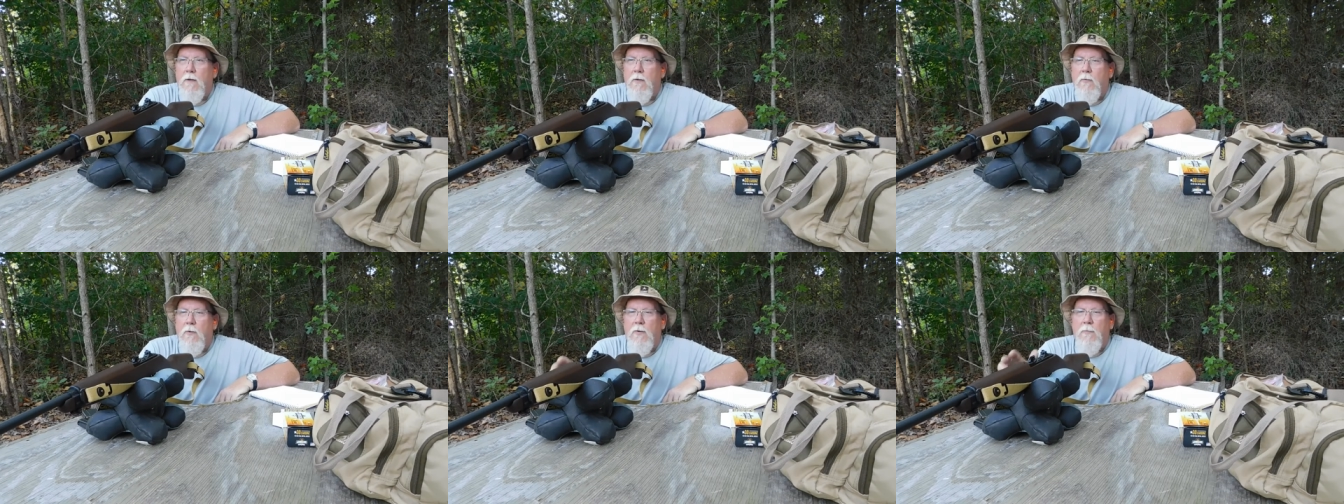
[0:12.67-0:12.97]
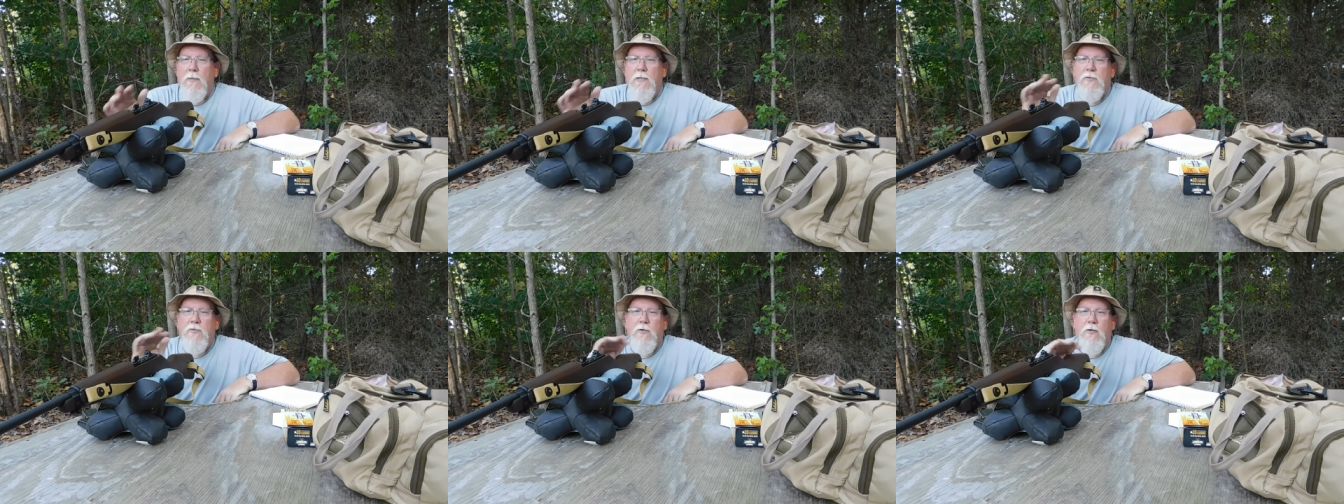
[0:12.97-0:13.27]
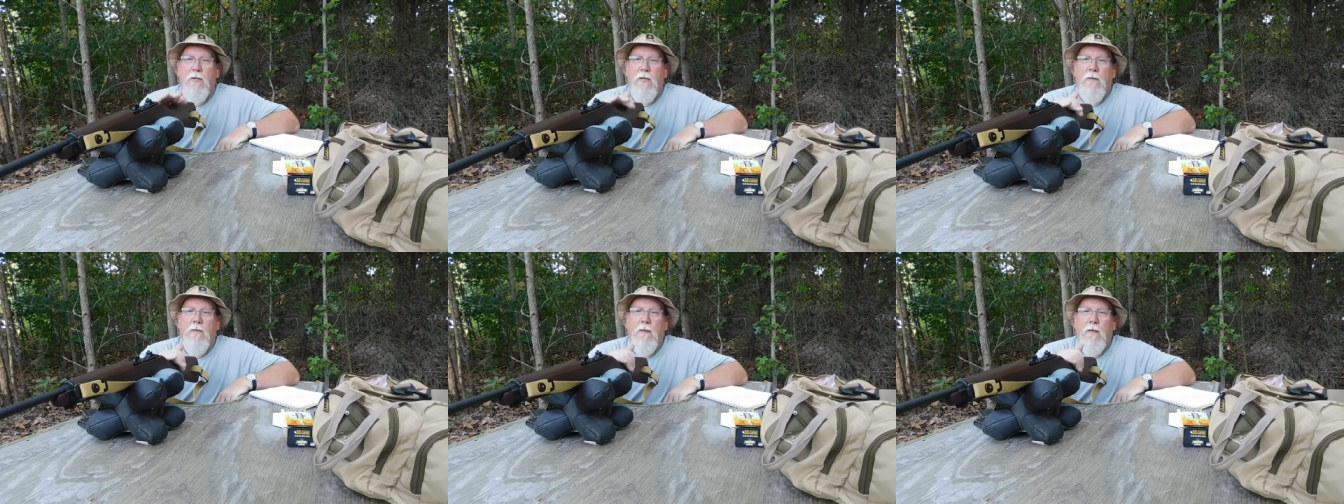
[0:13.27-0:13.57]
We're going to be
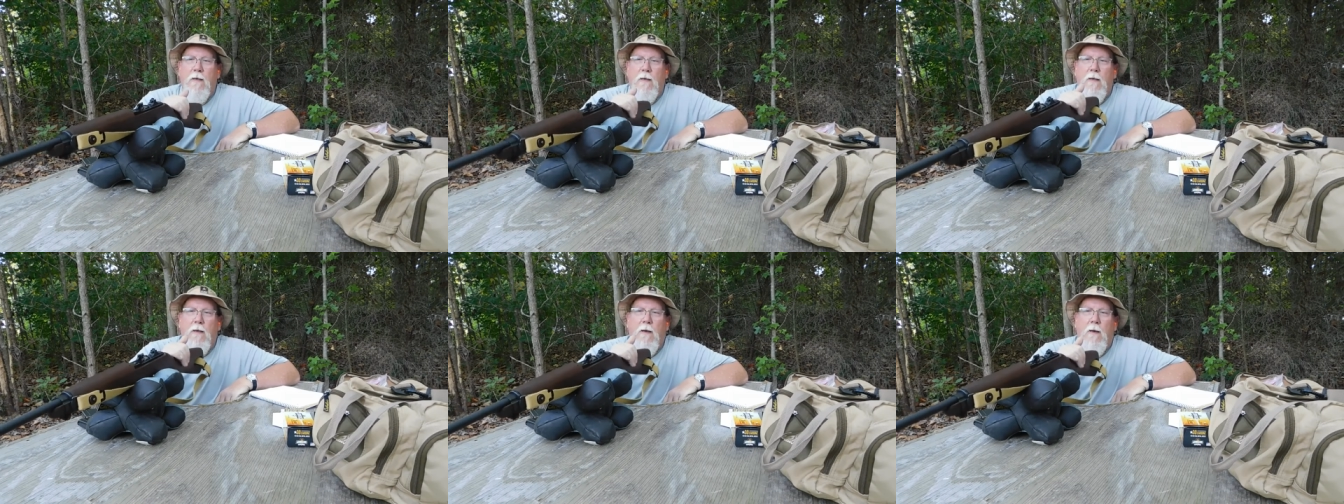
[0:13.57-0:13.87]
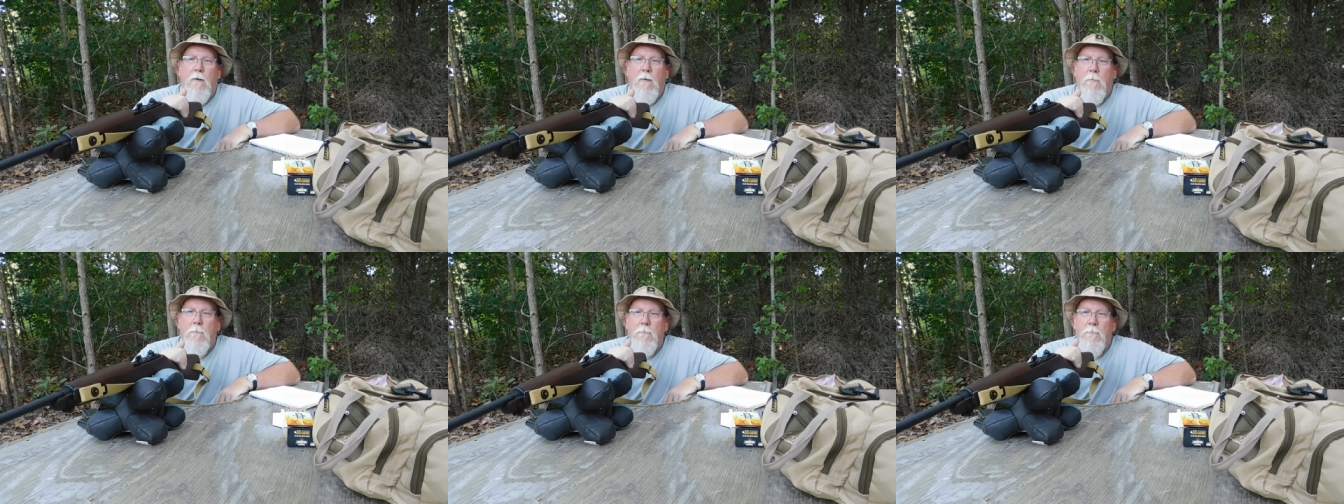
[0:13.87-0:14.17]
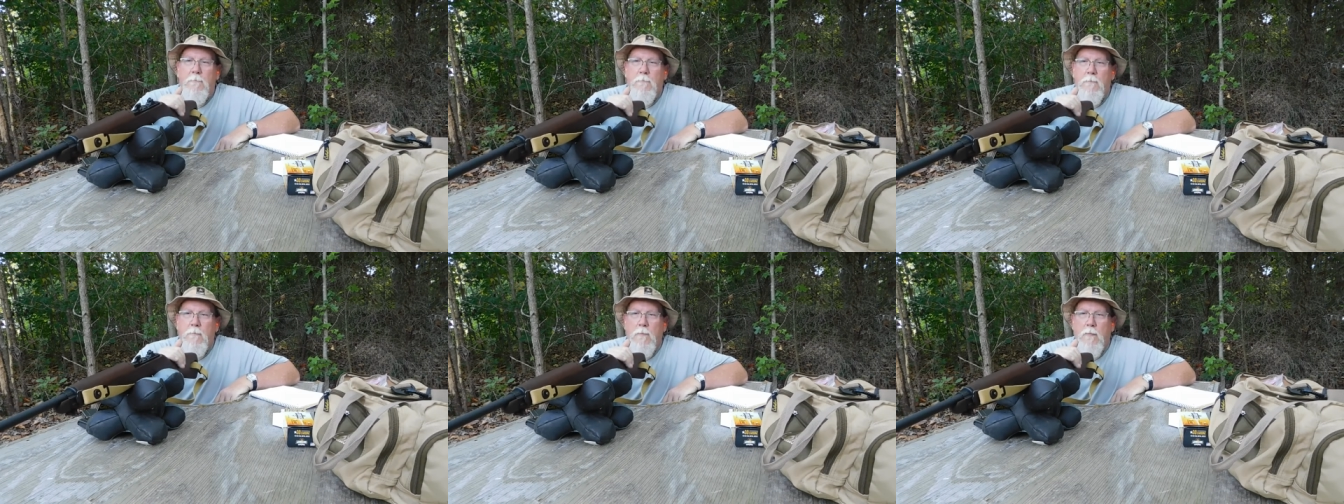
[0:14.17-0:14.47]
shooting the
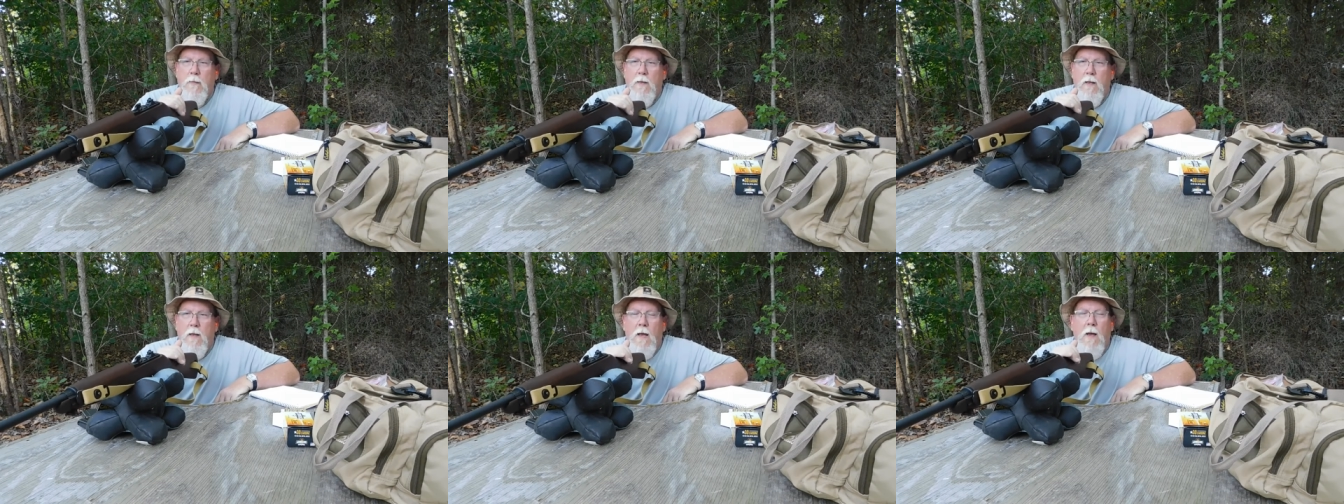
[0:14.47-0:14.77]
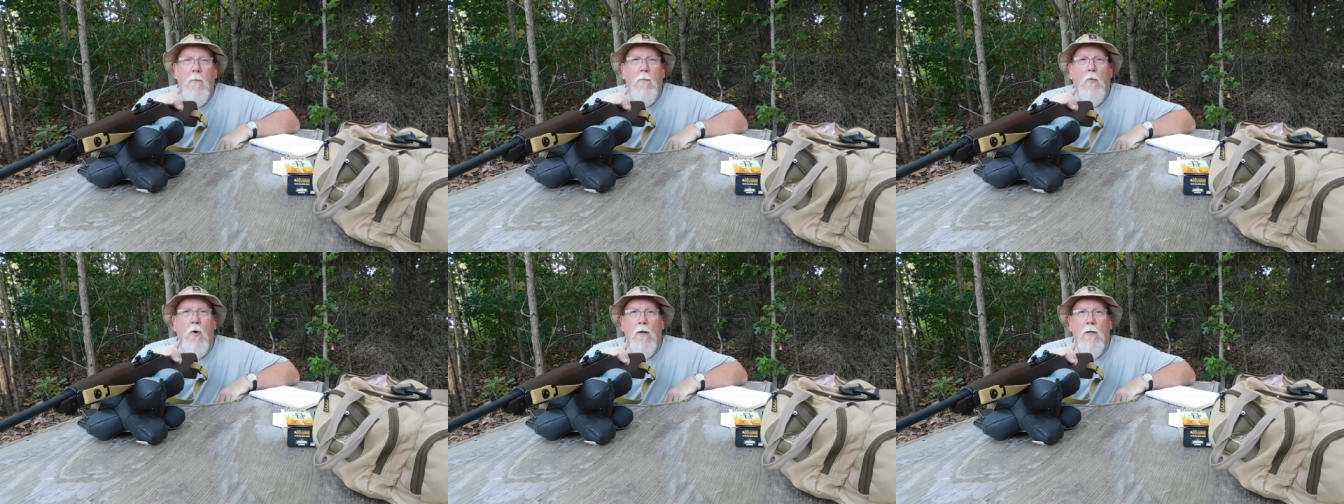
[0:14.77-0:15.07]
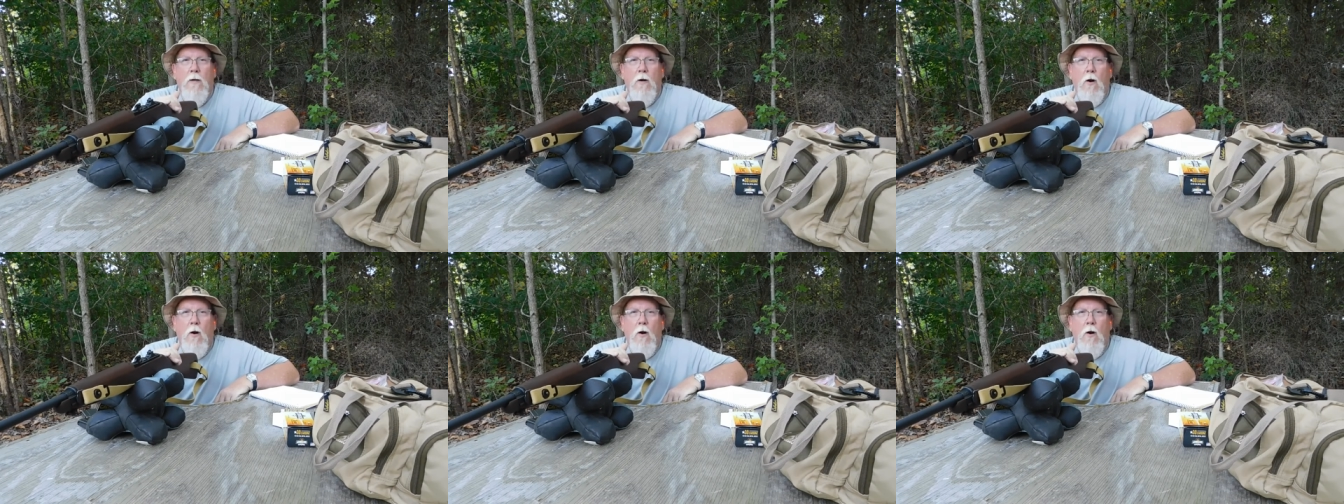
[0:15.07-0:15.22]
um, M1